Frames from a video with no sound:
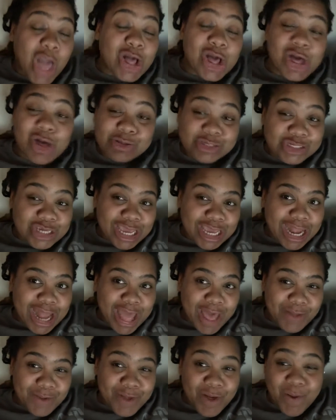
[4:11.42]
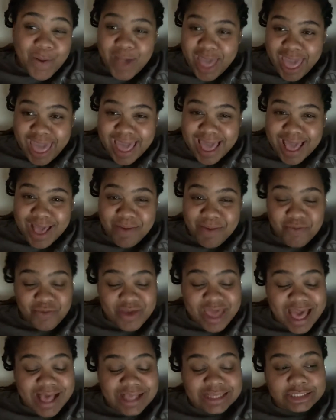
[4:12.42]
go check it out. Okay.
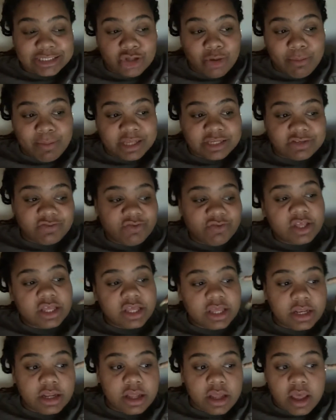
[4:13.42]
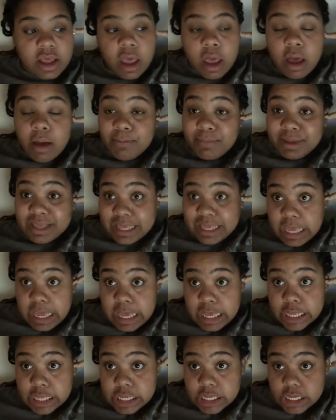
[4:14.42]
We had so much fun. But
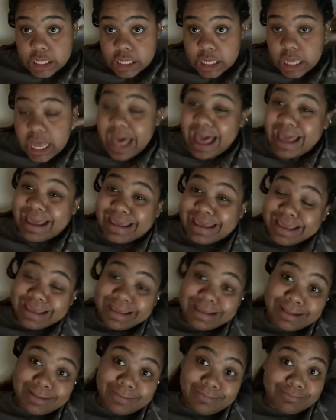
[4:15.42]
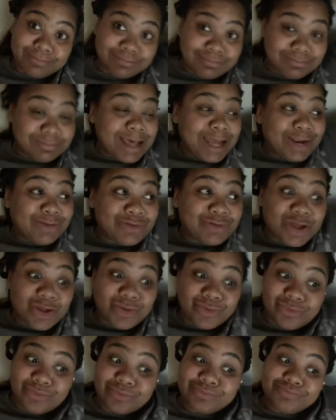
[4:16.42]
yeah, I am, I don't
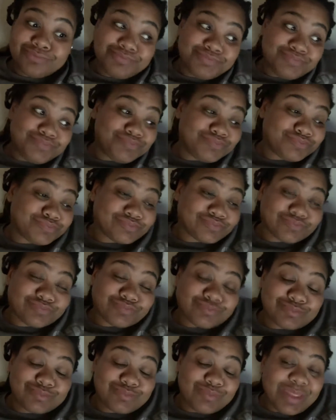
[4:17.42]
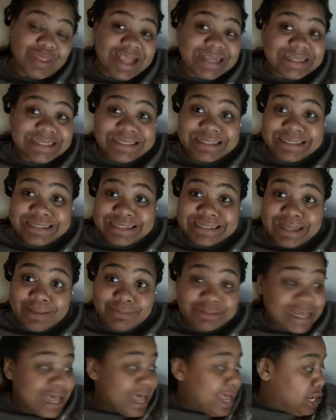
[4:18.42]
know sis, I'm
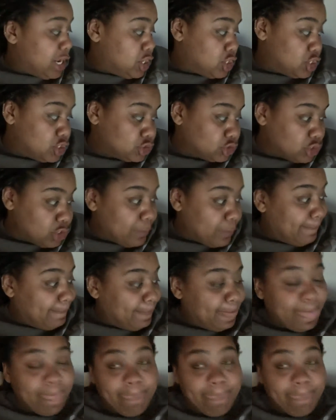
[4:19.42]
tired, so